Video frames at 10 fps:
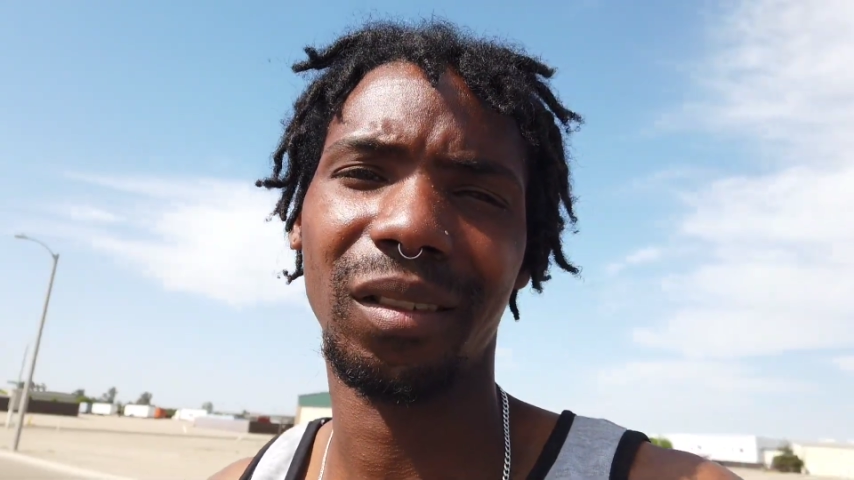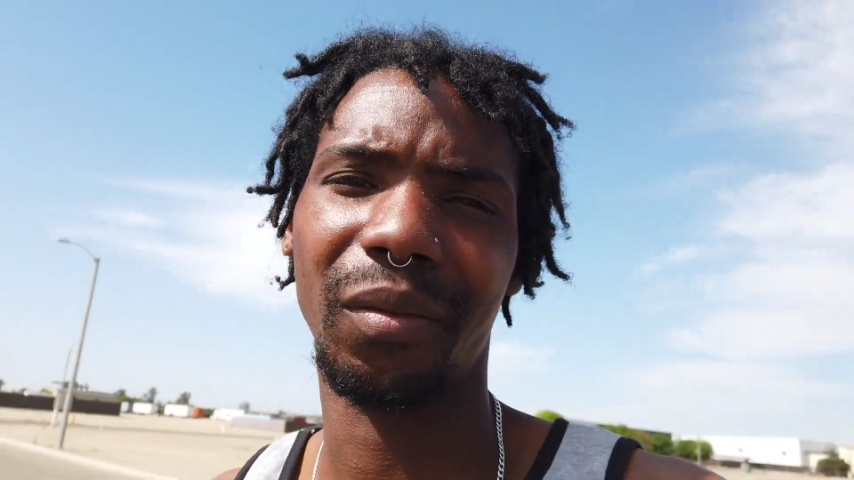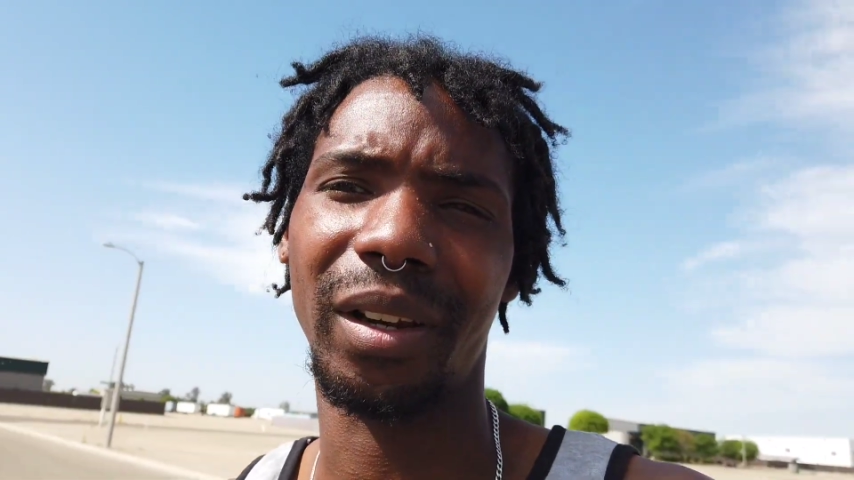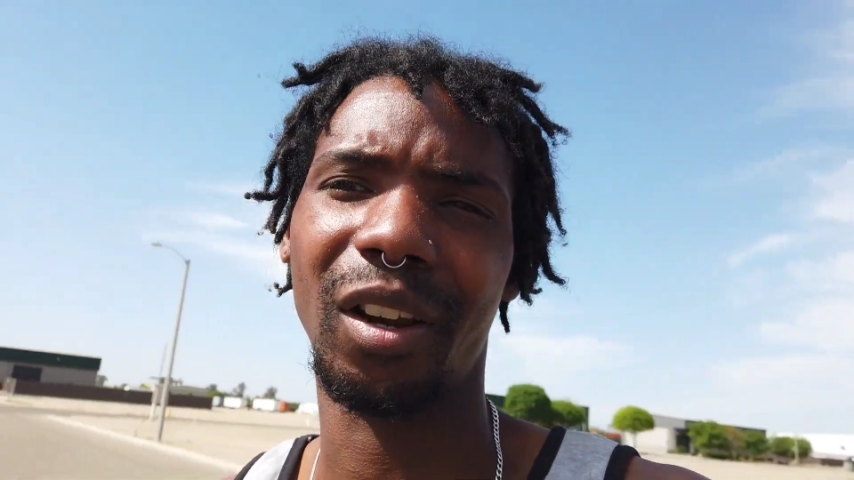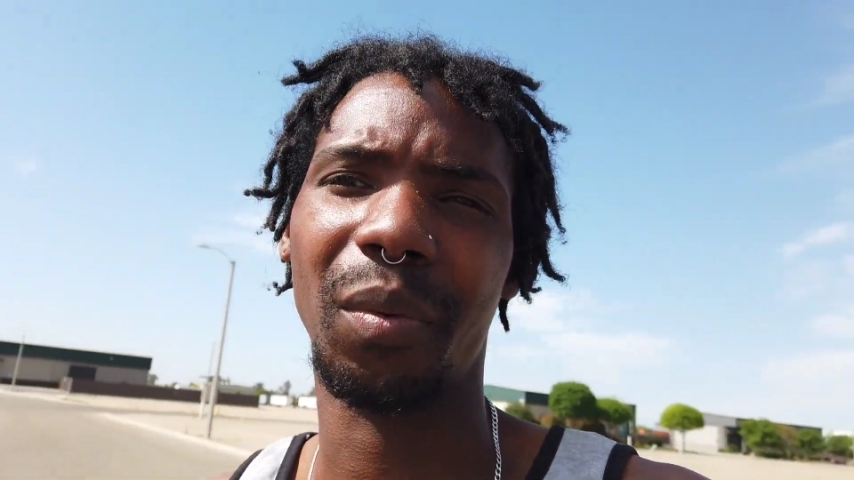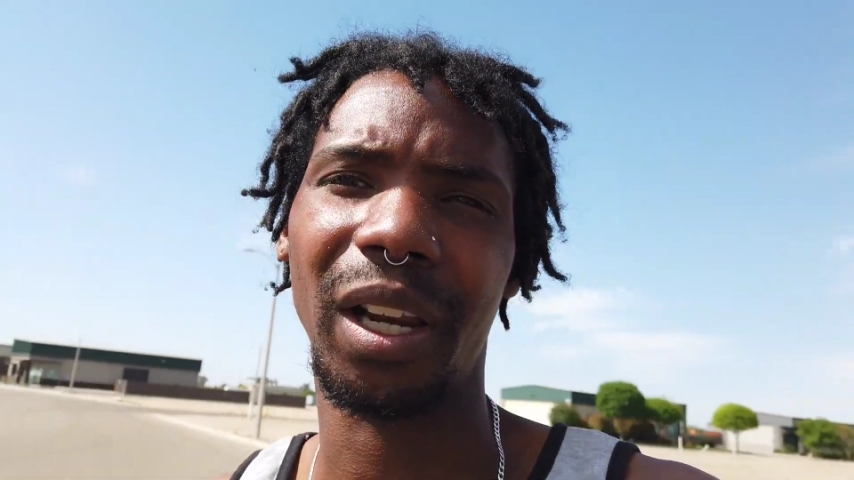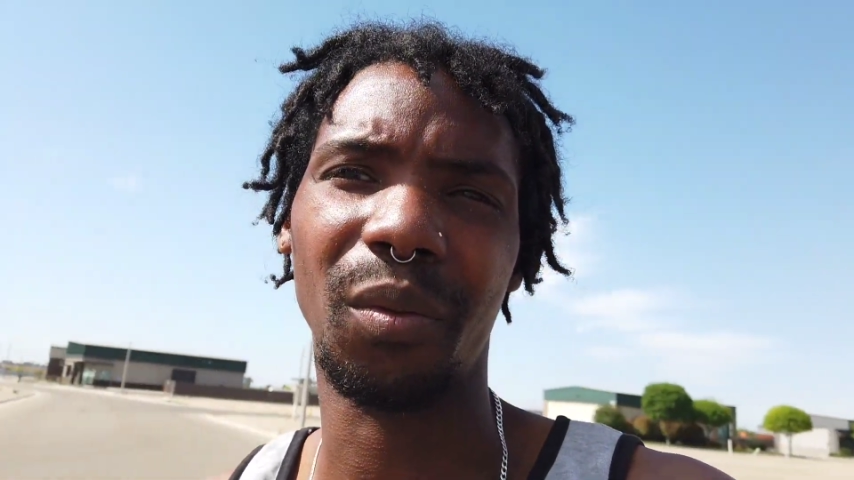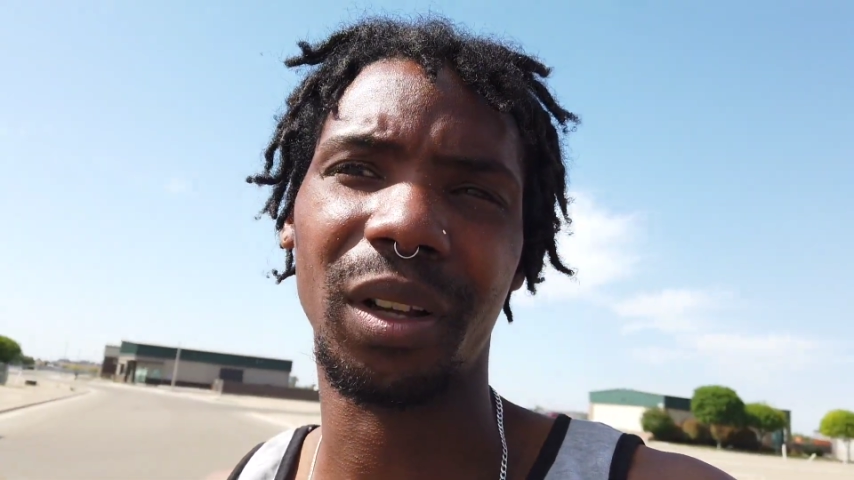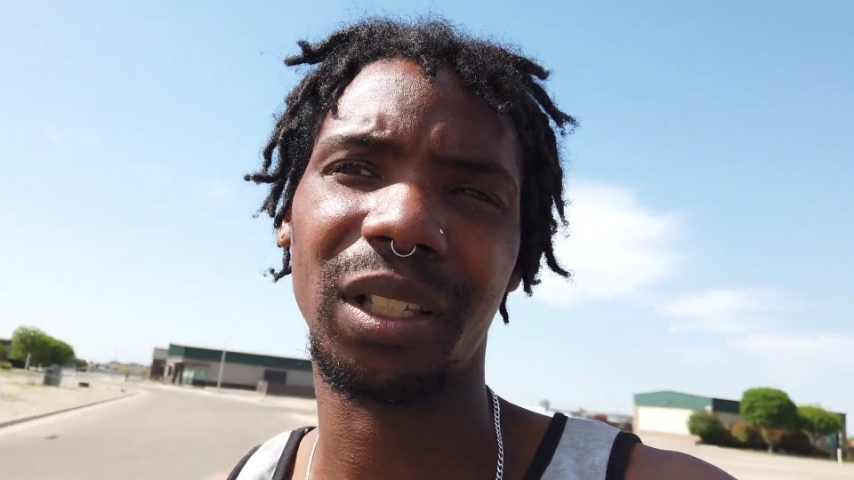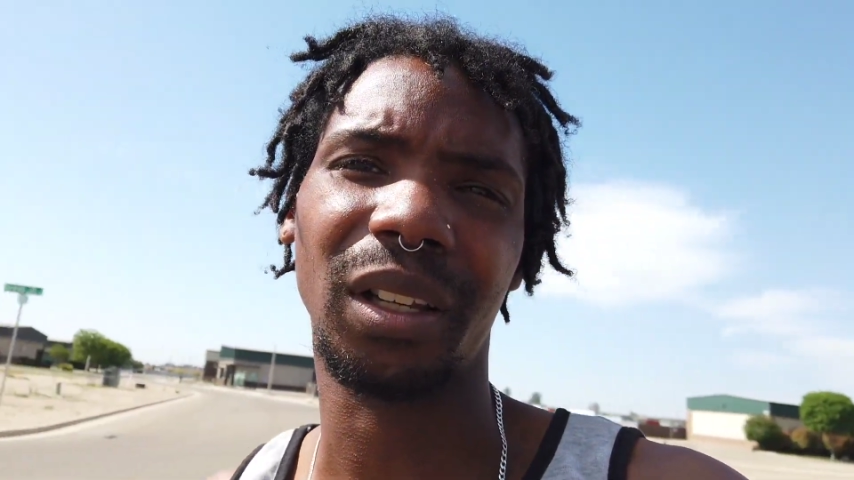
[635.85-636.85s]
when nobody
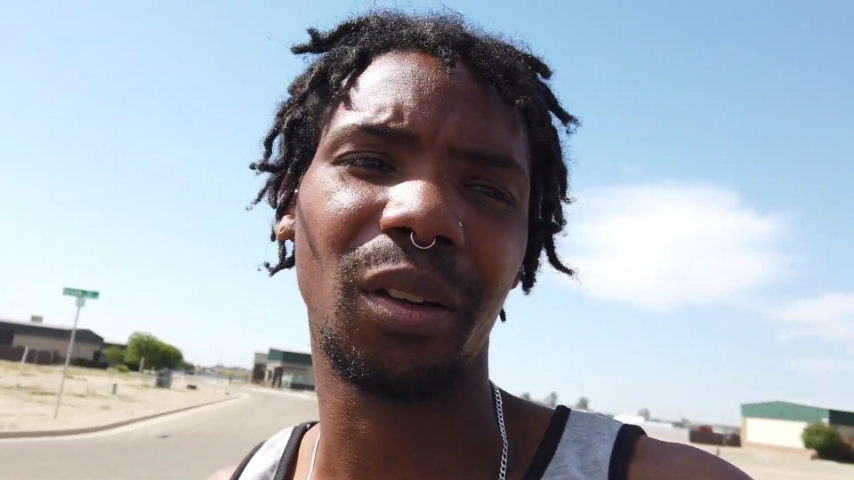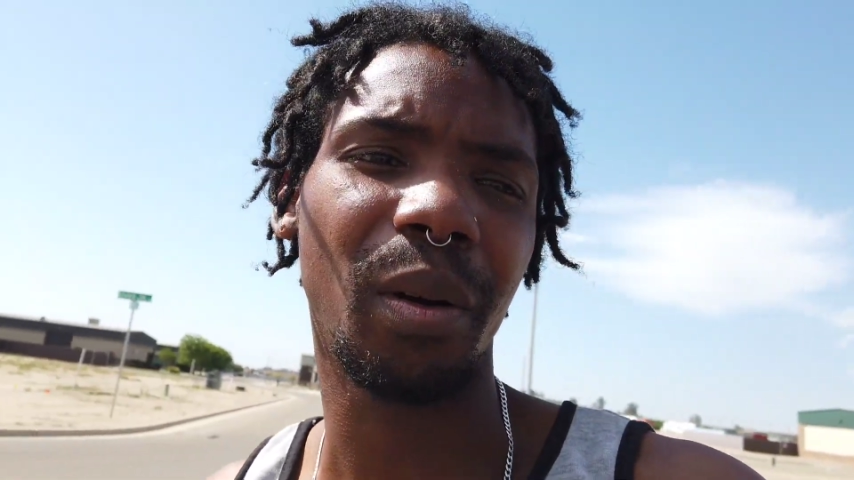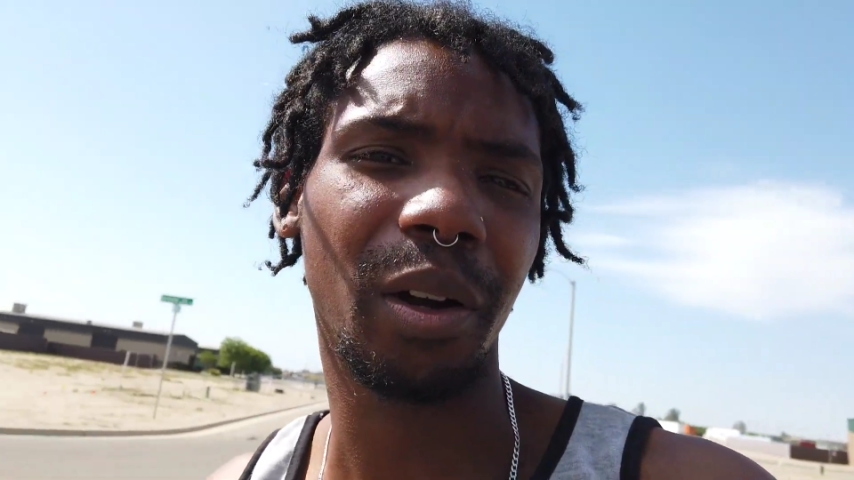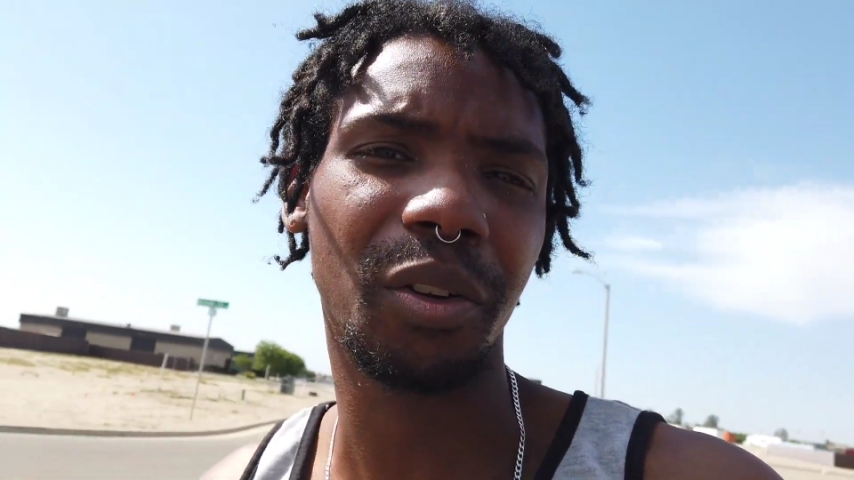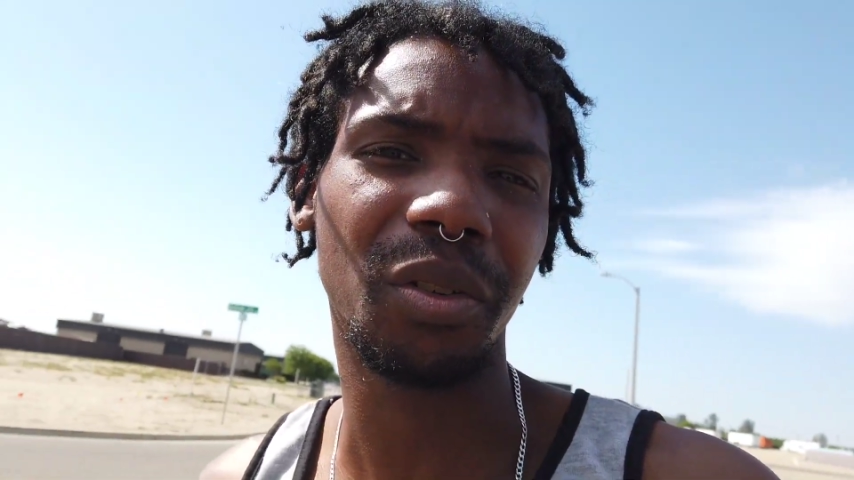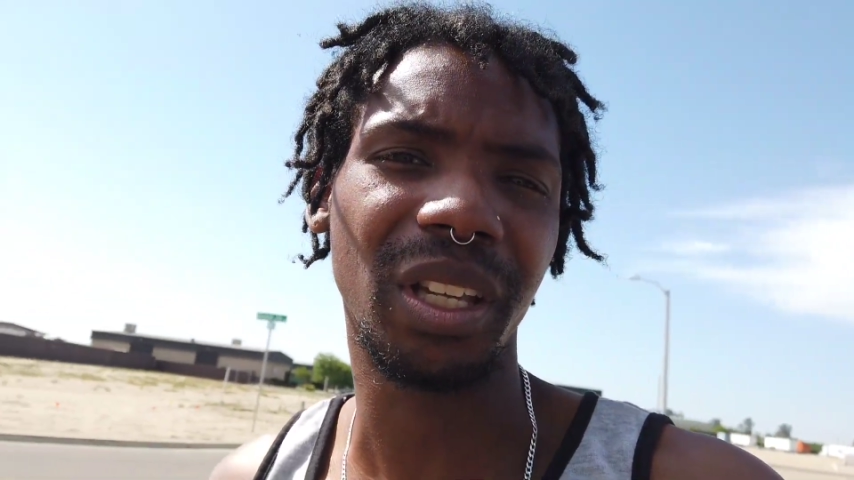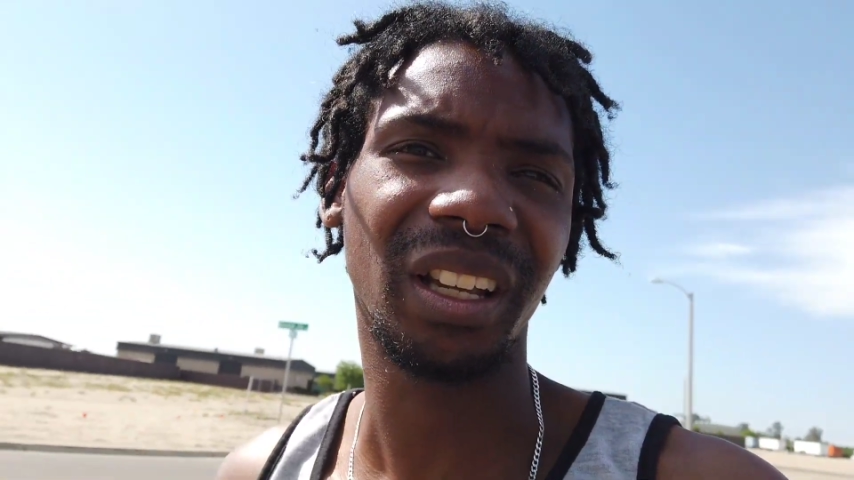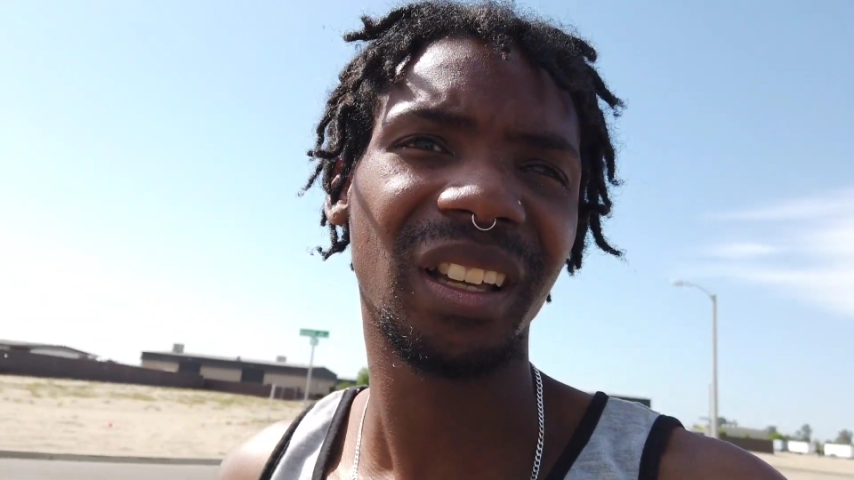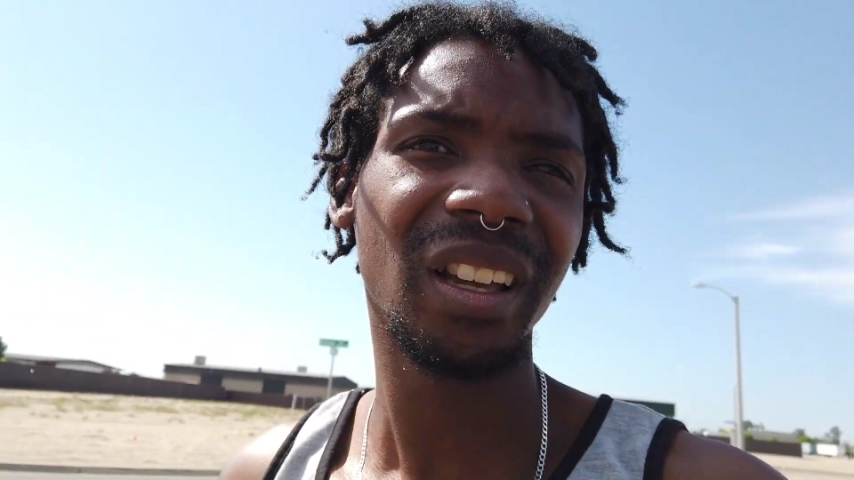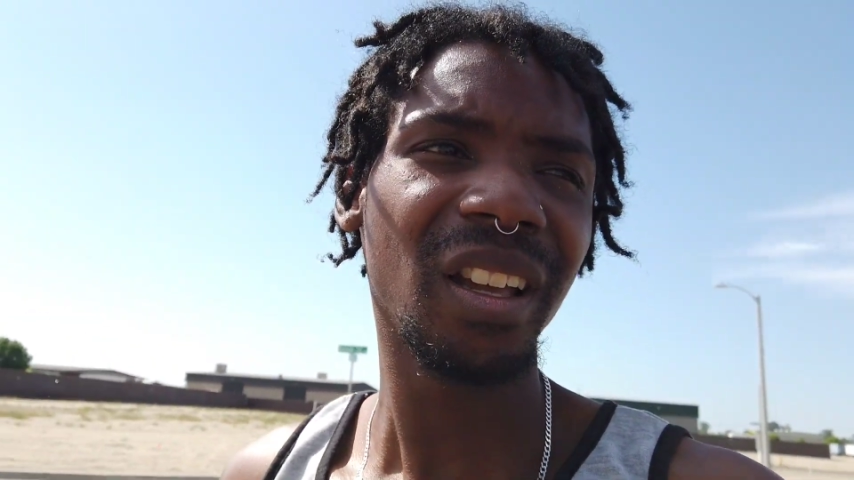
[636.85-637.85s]
wants to go out cruising.